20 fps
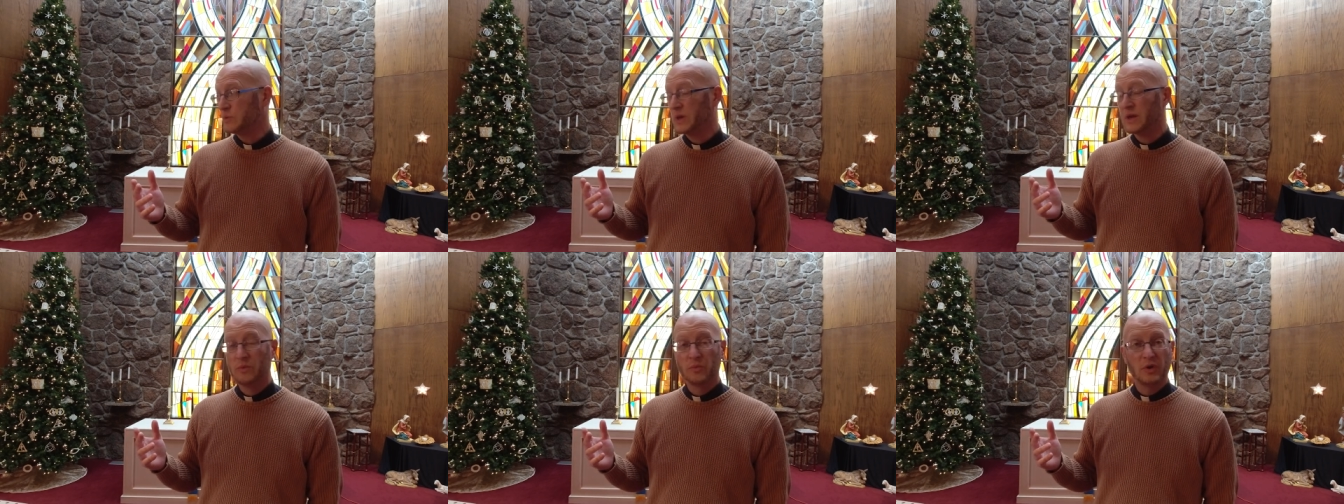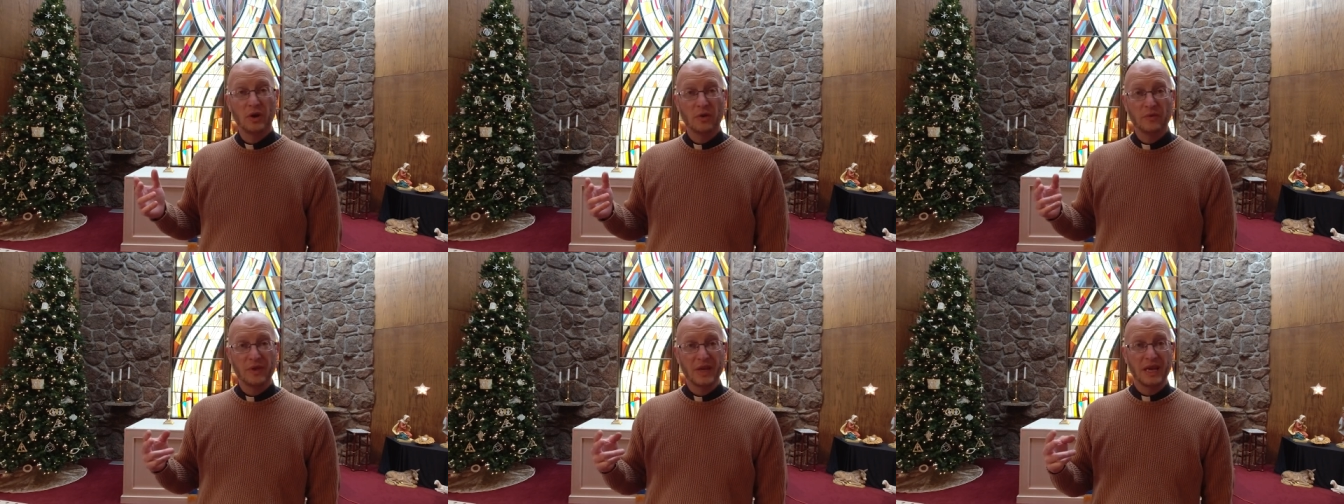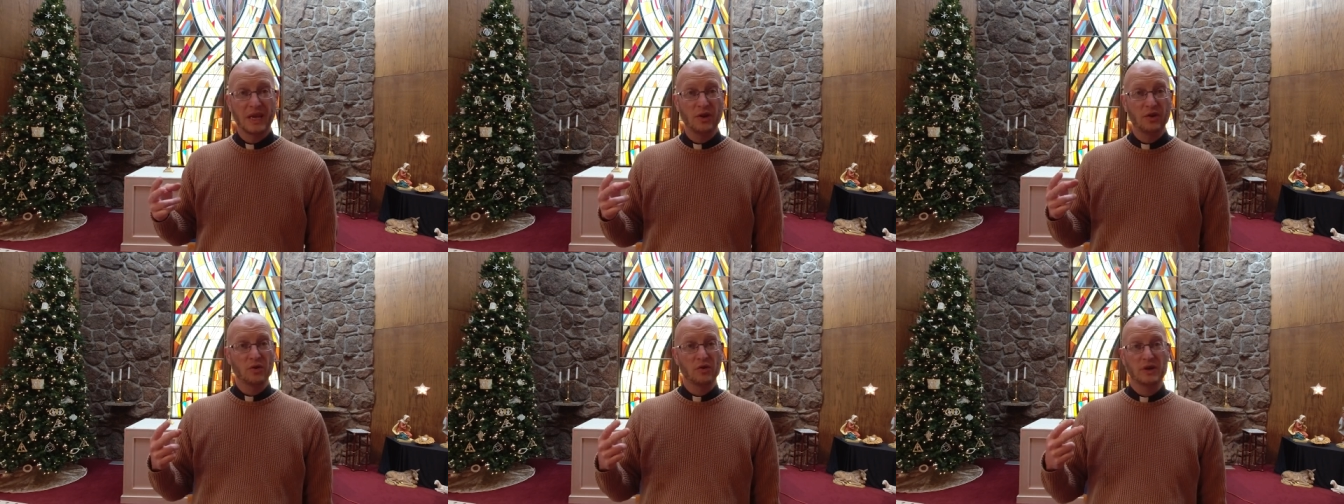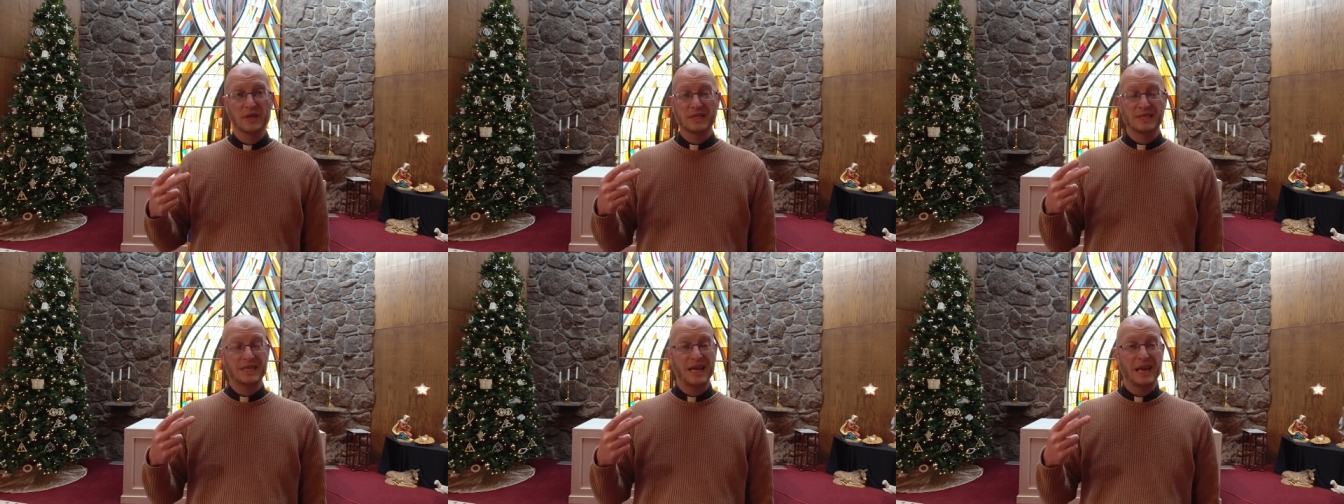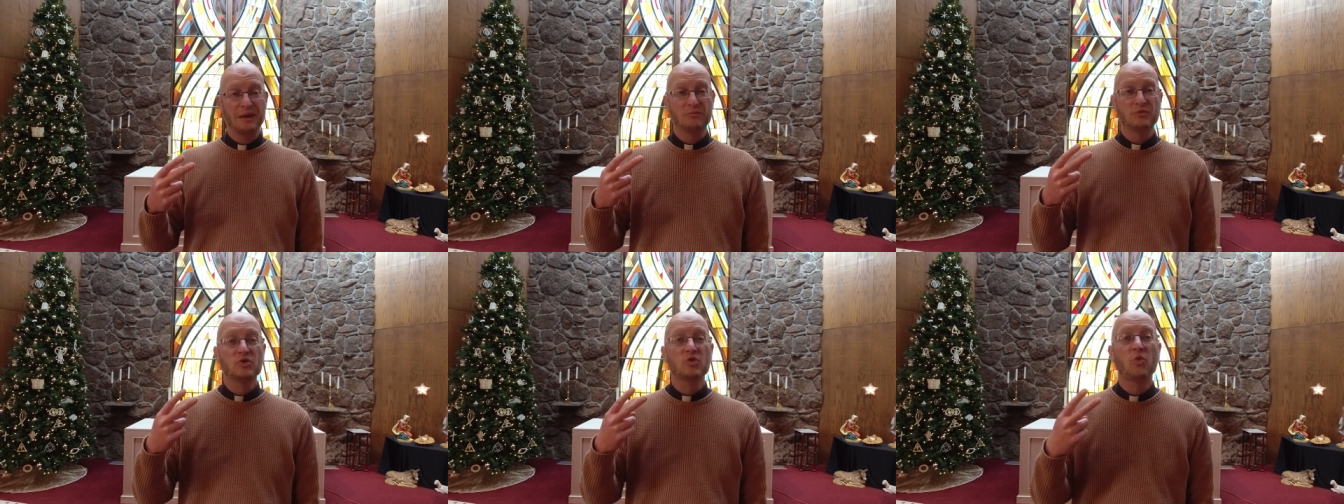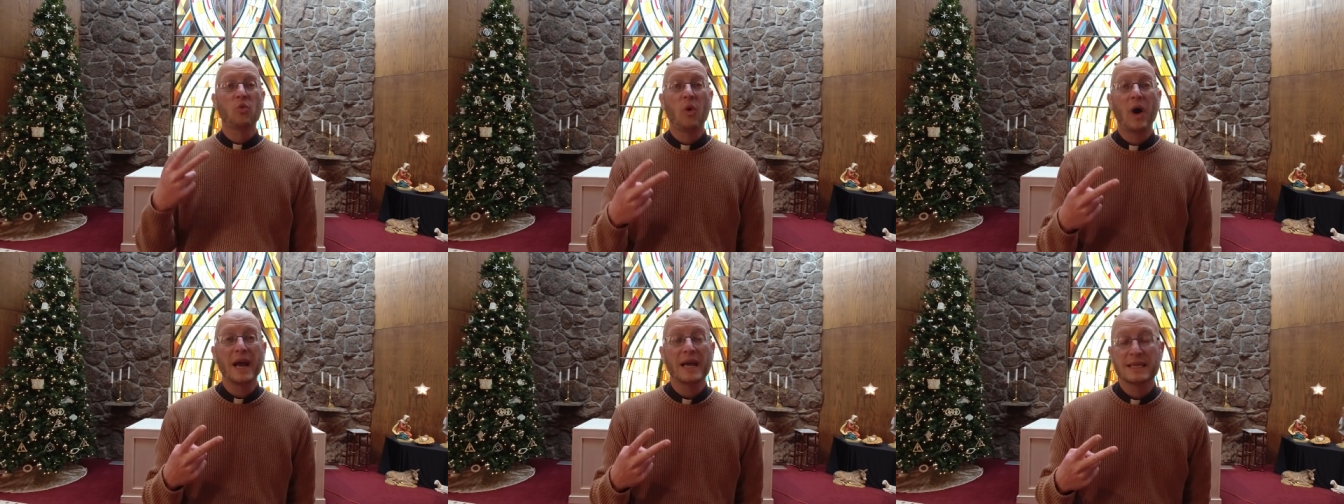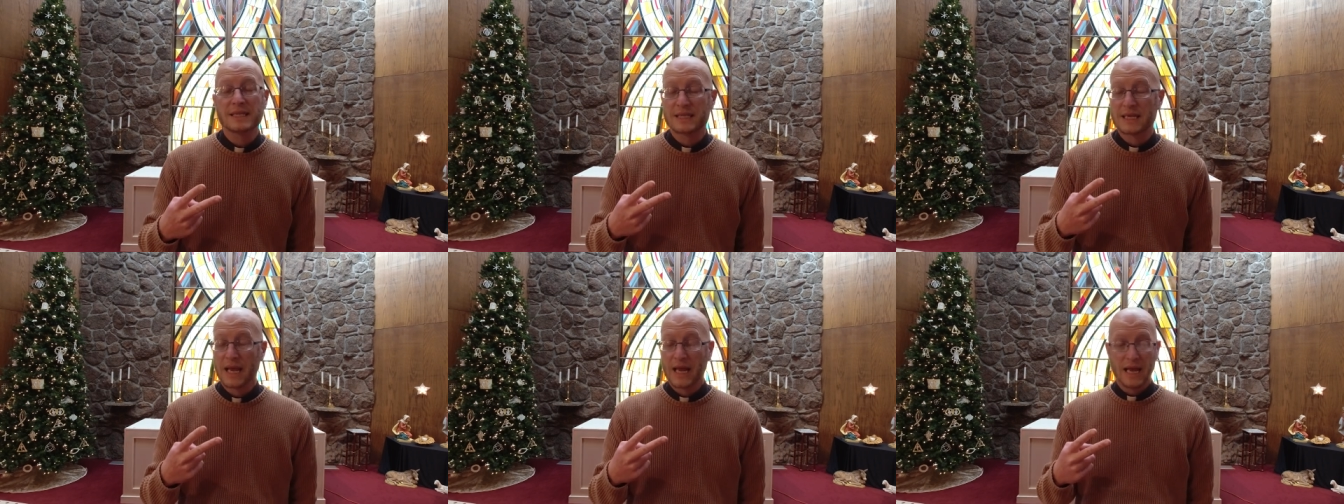We, we only hear his name
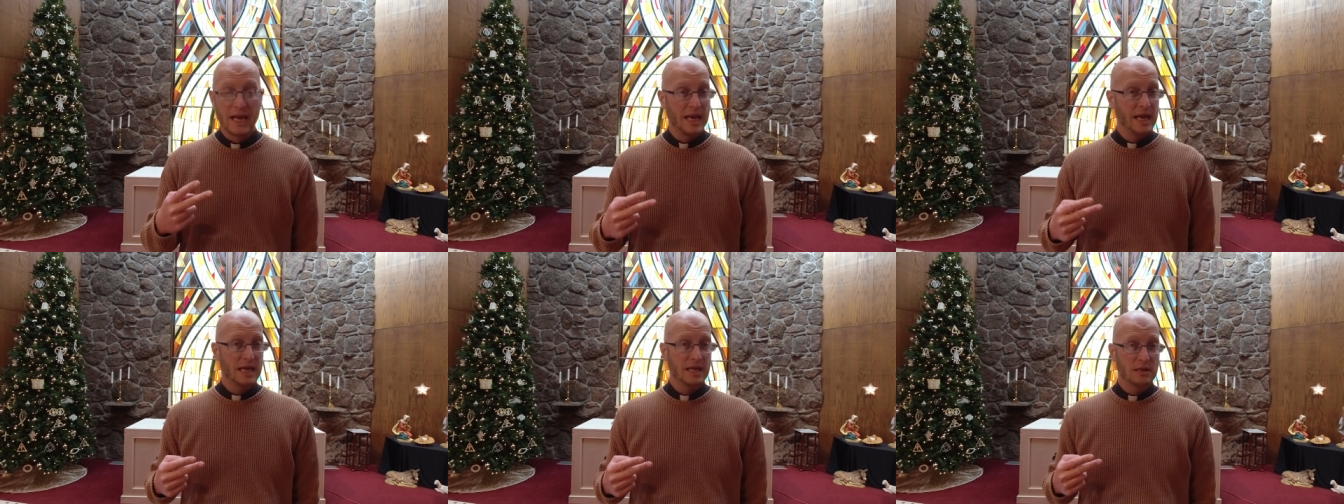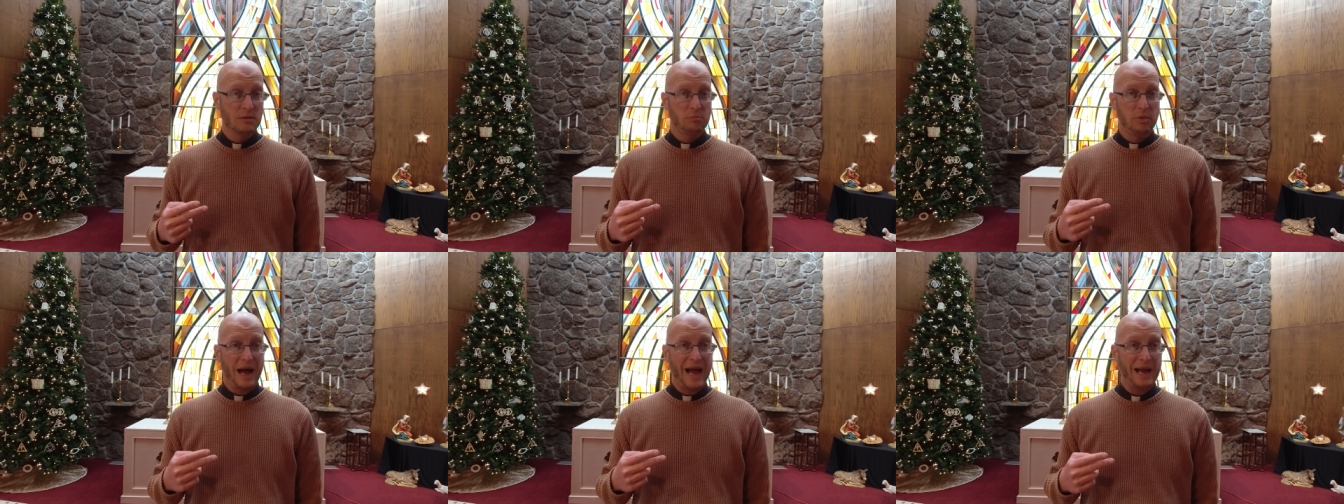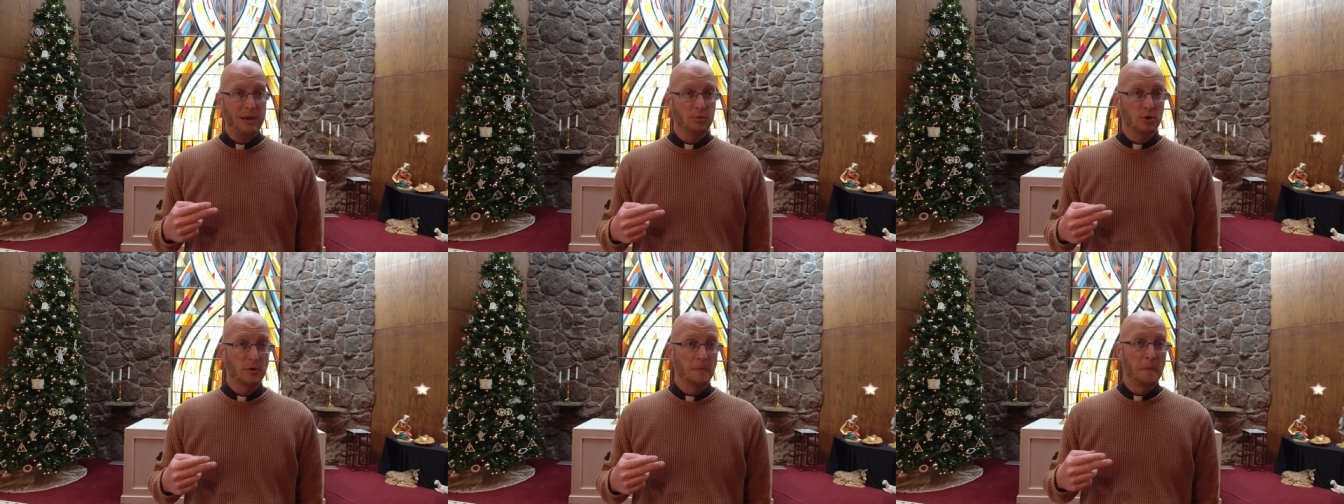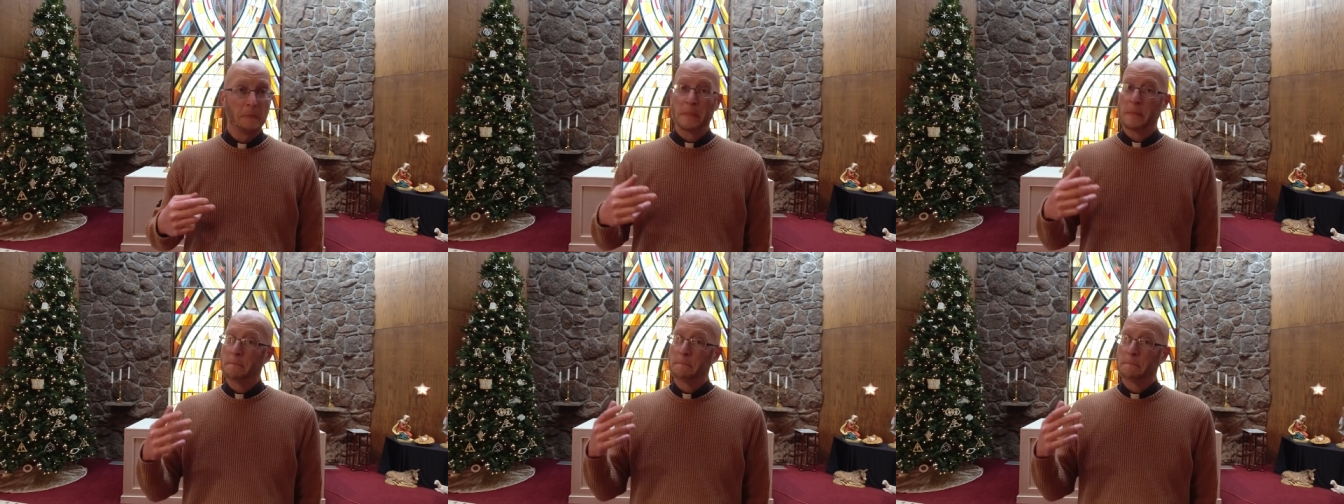twice in the Bible.